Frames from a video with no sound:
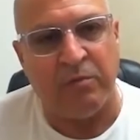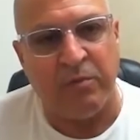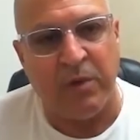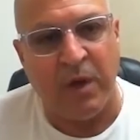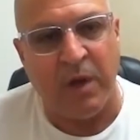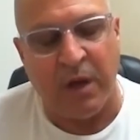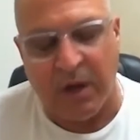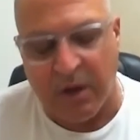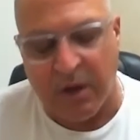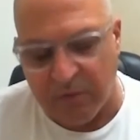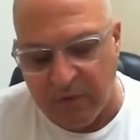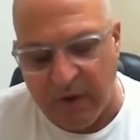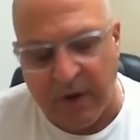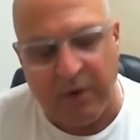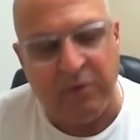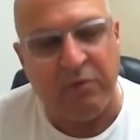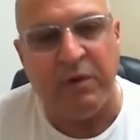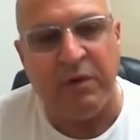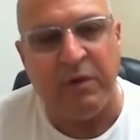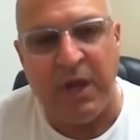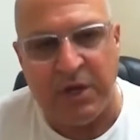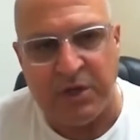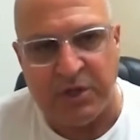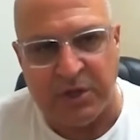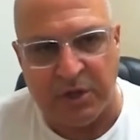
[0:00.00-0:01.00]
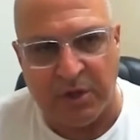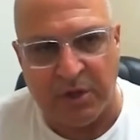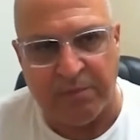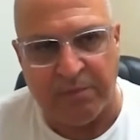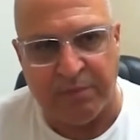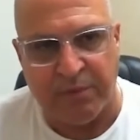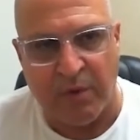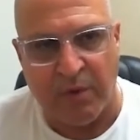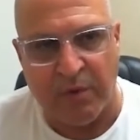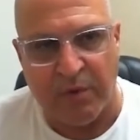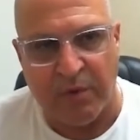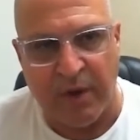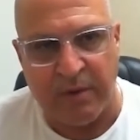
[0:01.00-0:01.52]
recreational
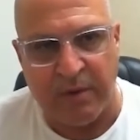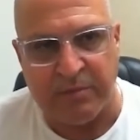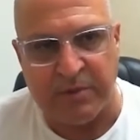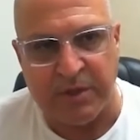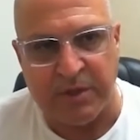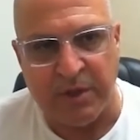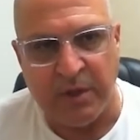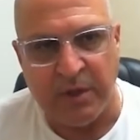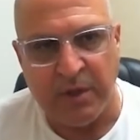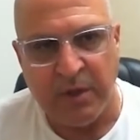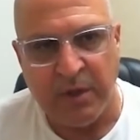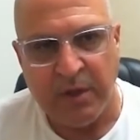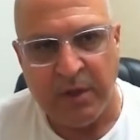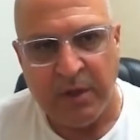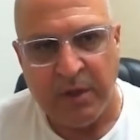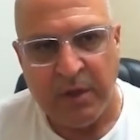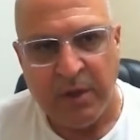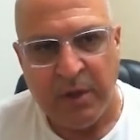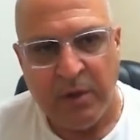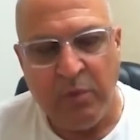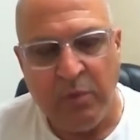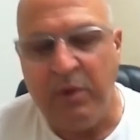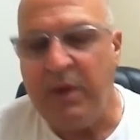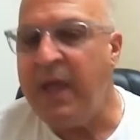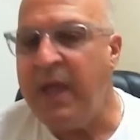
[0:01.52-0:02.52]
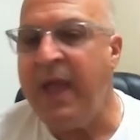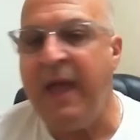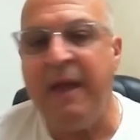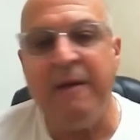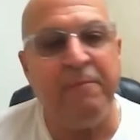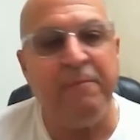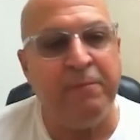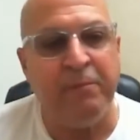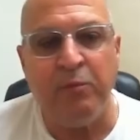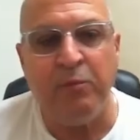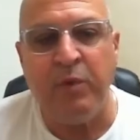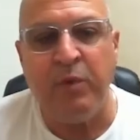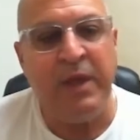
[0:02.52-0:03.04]
programs. We
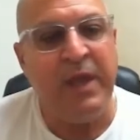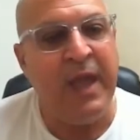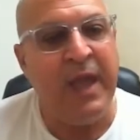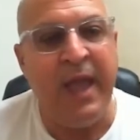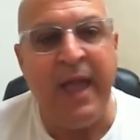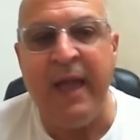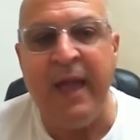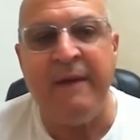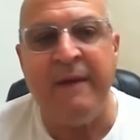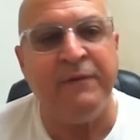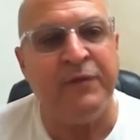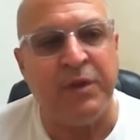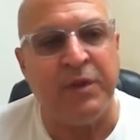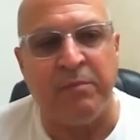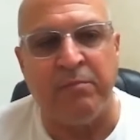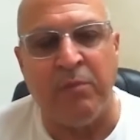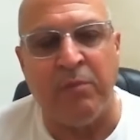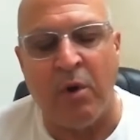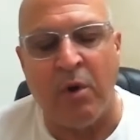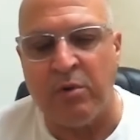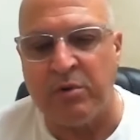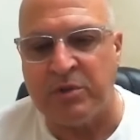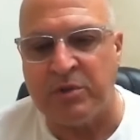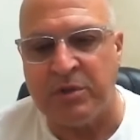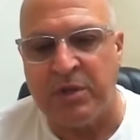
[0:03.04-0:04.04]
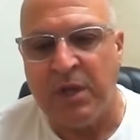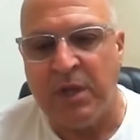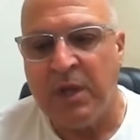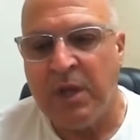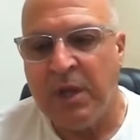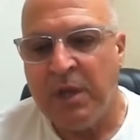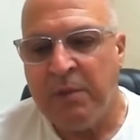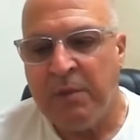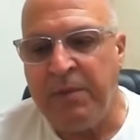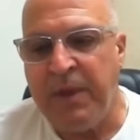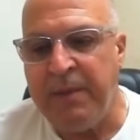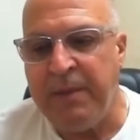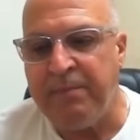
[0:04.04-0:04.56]
have the most
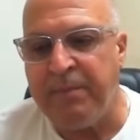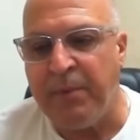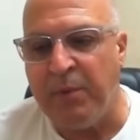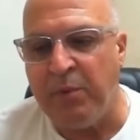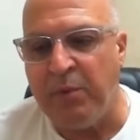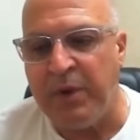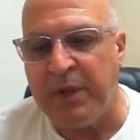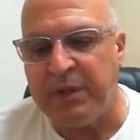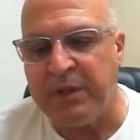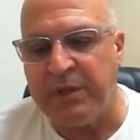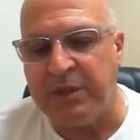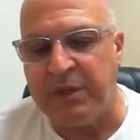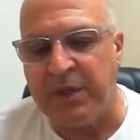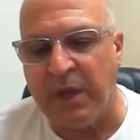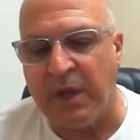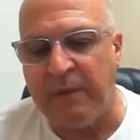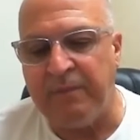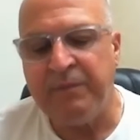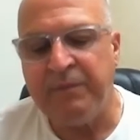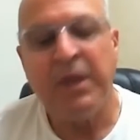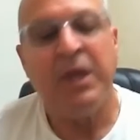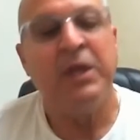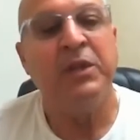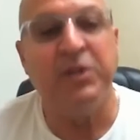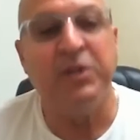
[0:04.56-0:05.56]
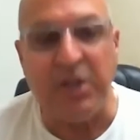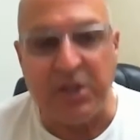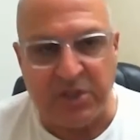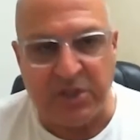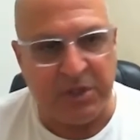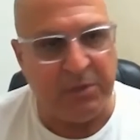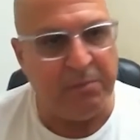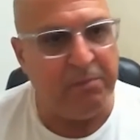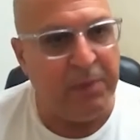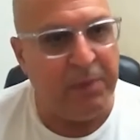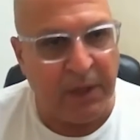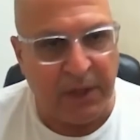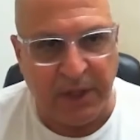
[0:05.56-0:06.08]
people with
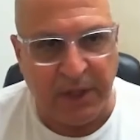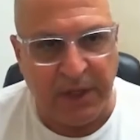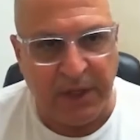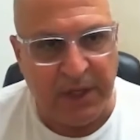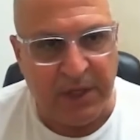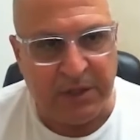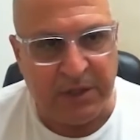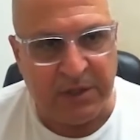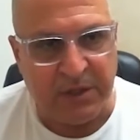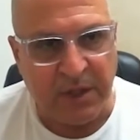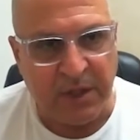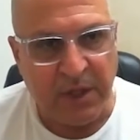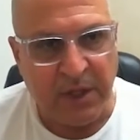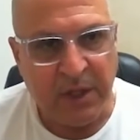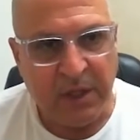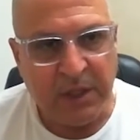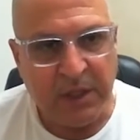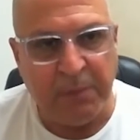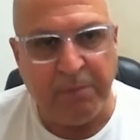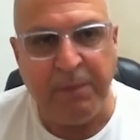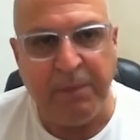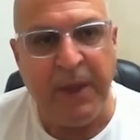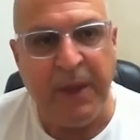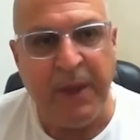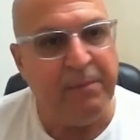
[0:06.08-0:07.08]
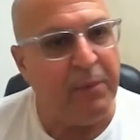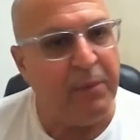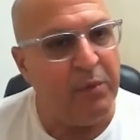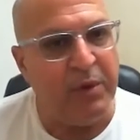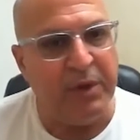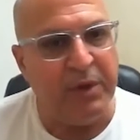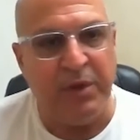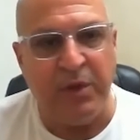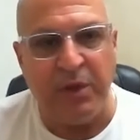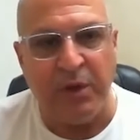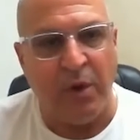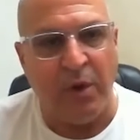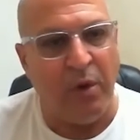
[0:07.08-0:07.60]
disabilities, the people with,
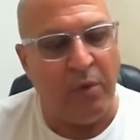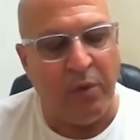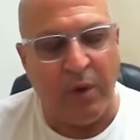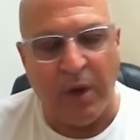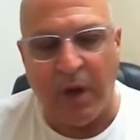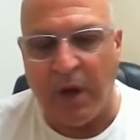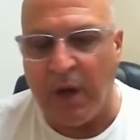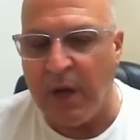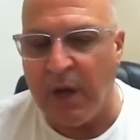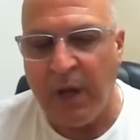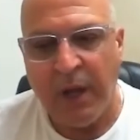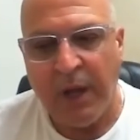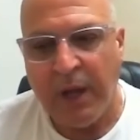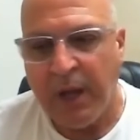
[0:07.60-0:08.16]
you know,